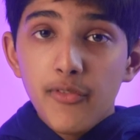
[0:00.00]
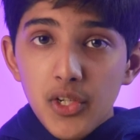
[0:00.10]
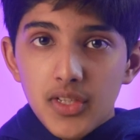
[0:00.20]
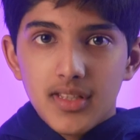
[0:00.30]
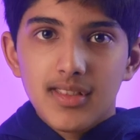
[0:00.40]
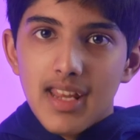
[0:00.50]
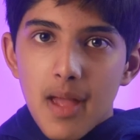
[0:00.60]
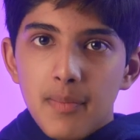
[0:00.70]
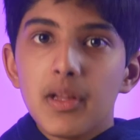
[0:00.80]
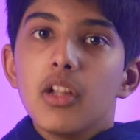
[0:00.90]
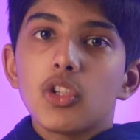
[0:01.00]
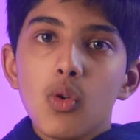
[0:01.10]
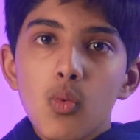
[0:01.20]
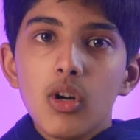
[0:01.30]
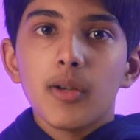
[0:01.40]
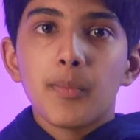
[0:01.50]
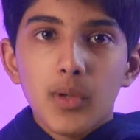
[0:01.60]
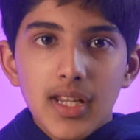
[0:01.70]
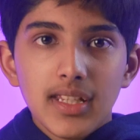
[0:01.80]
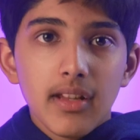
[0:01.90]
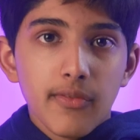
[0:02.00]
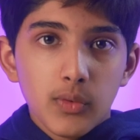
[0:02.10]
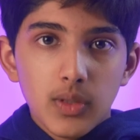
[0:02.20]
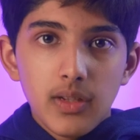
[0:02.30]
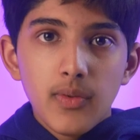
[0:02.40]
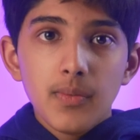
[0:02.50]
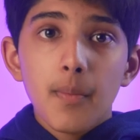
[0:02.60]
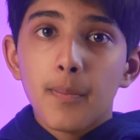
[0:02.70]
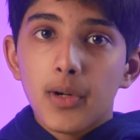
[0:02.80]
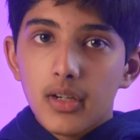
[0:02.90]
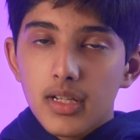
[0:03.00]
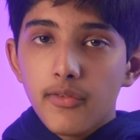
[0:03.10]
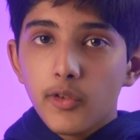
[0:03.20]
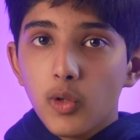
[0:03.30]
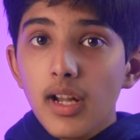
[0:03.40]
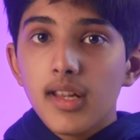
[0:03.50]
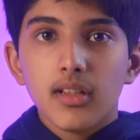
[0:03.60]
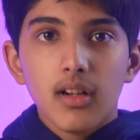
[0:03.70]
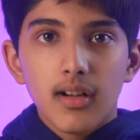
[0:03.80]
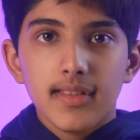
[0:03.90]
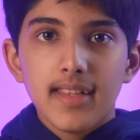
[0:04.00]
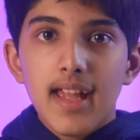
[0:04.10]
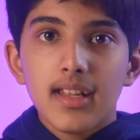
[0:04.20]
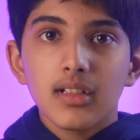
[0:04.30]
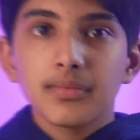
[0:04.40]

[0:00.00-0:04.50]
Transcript: first step toward breaking free from the burden of credit card debt.